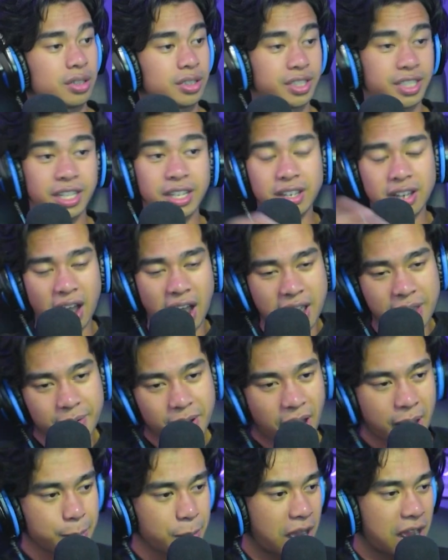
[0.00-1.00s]
See, I,
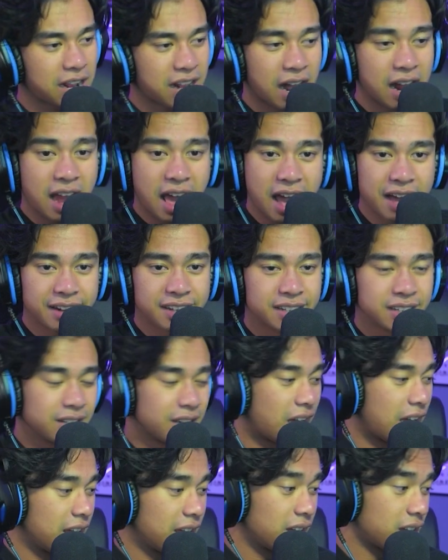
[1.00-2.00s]
I, I kind of had a,
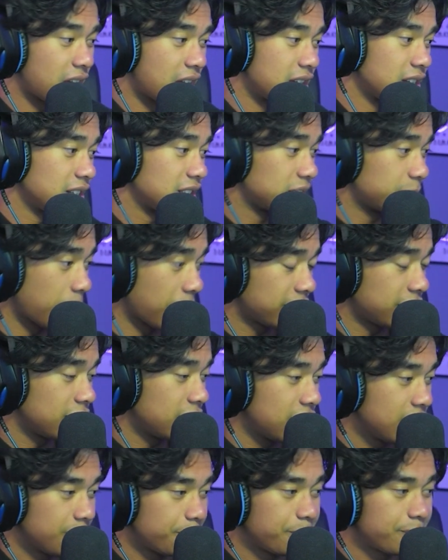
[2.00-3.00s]
I kind of expected
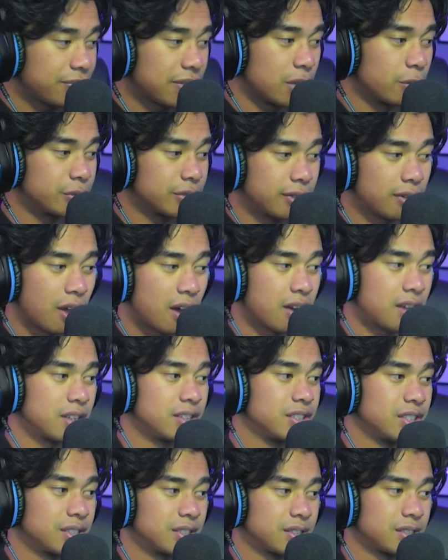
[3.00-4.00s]
it. It was a lot
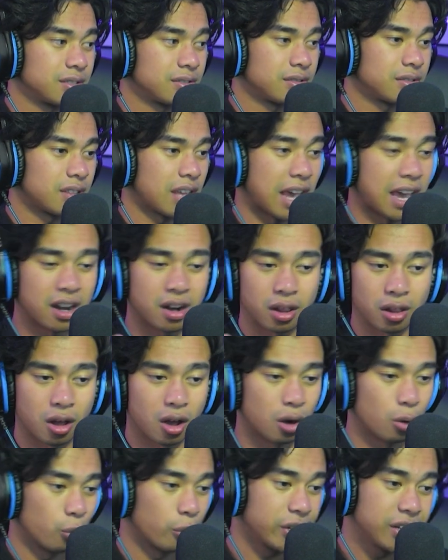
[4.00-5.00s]
of just, they had a
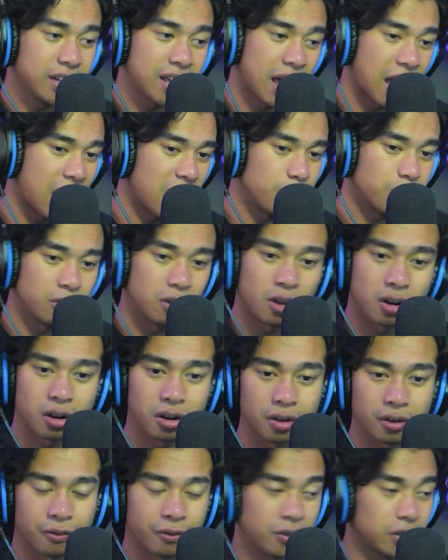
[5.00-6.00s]
lot of recap, a lot
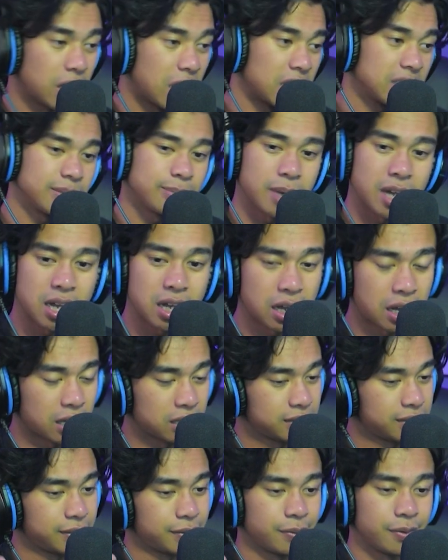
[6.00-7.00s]
of
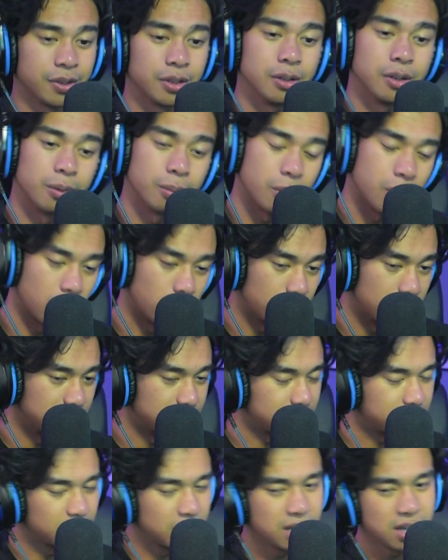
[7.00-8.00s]
flashbacks, filler
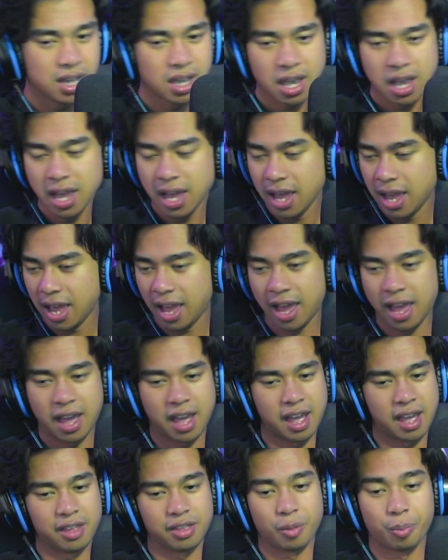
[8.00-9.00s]
moments
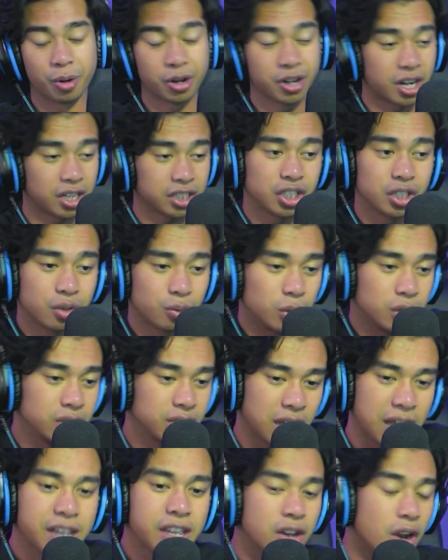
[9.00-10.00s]
and the production was
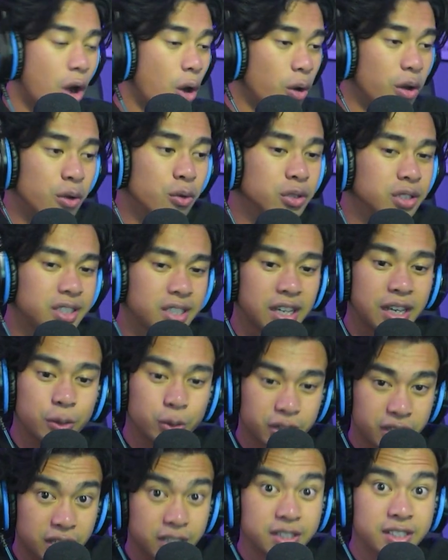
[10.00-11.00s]
like you know it was it
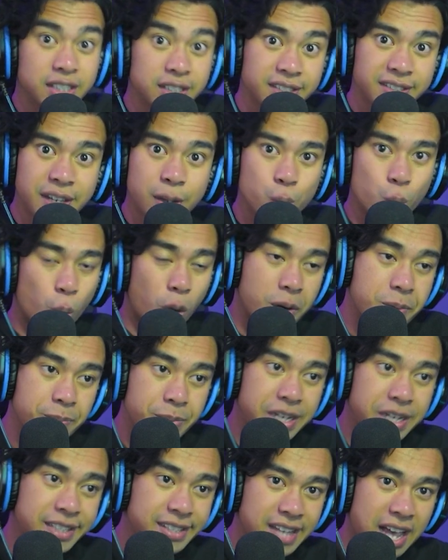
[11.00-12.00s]
was consistent one
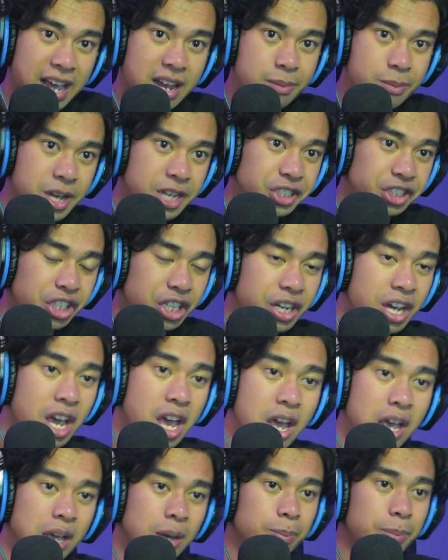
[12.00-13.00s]
piece animation
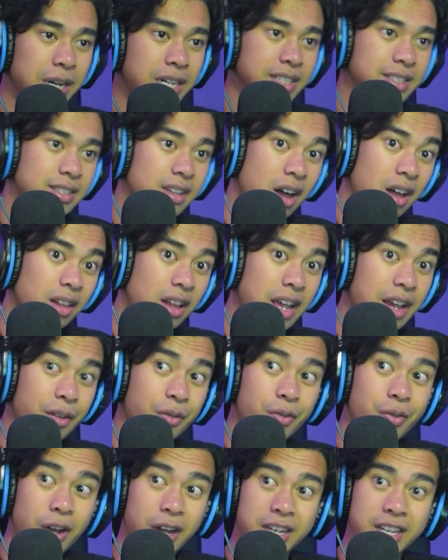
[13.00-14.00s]
but it's not like
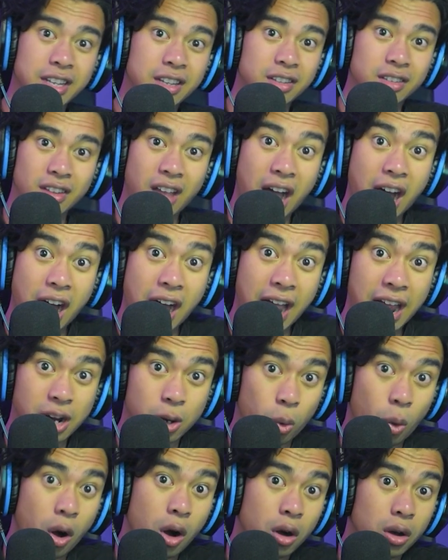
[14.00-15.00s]
fucking high
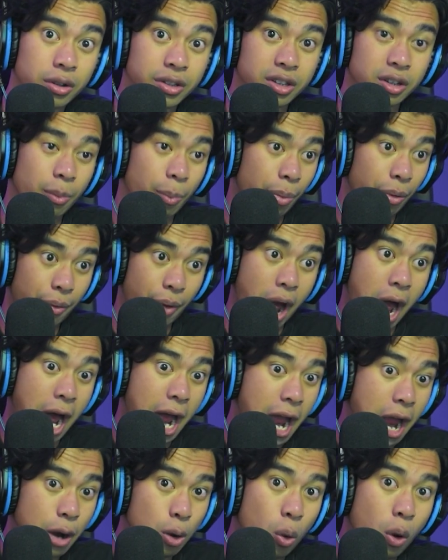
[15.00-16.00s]
quality the
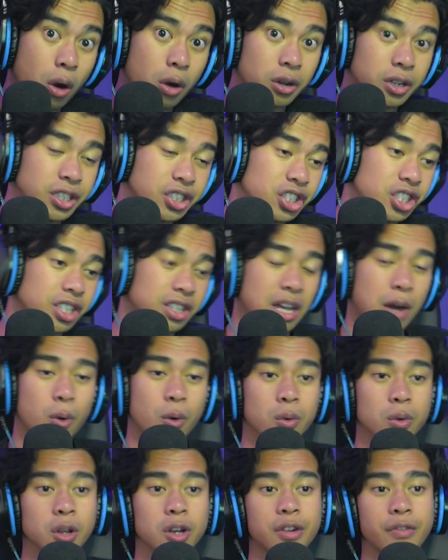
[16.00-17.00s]
high quality shit that we
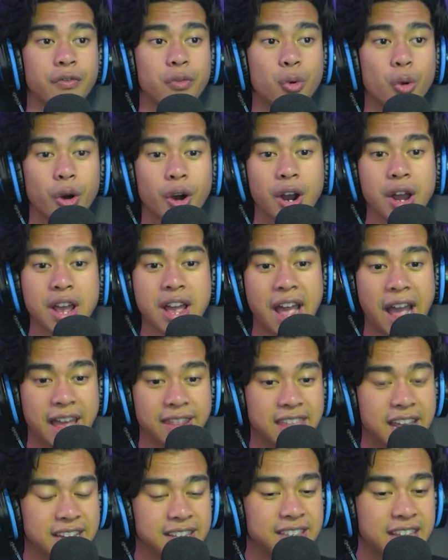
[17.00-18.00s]
were looking for and
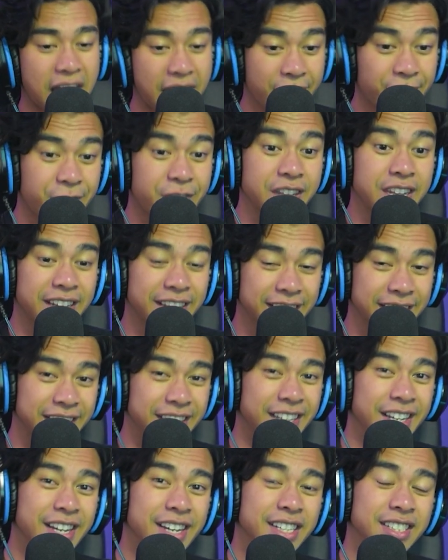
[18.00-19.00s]
they
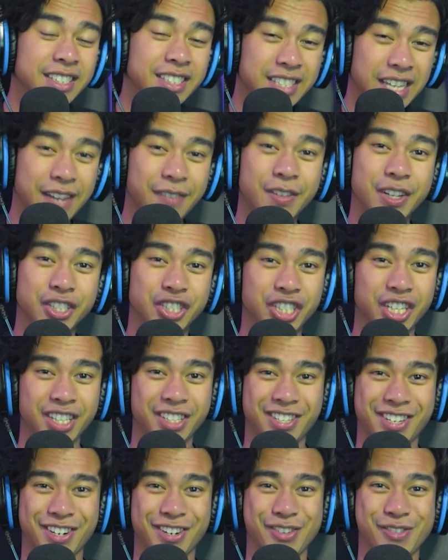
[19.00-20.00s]
definitely saved a shit
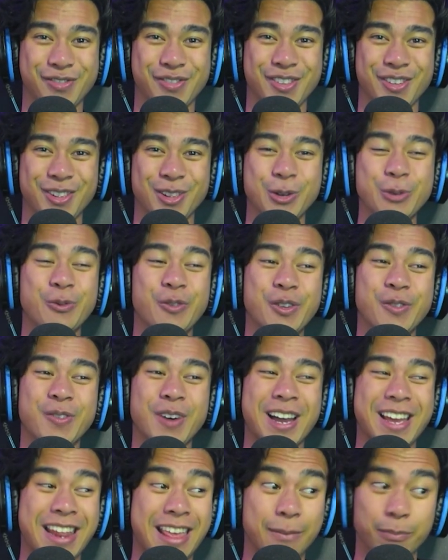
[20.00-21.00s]
ton of the Luffy
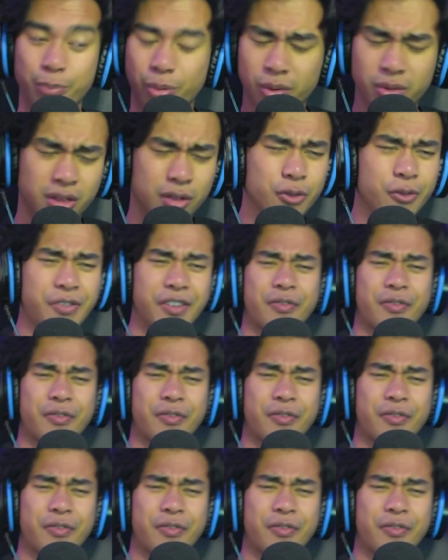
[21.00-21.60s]
fight. Bro, Luffy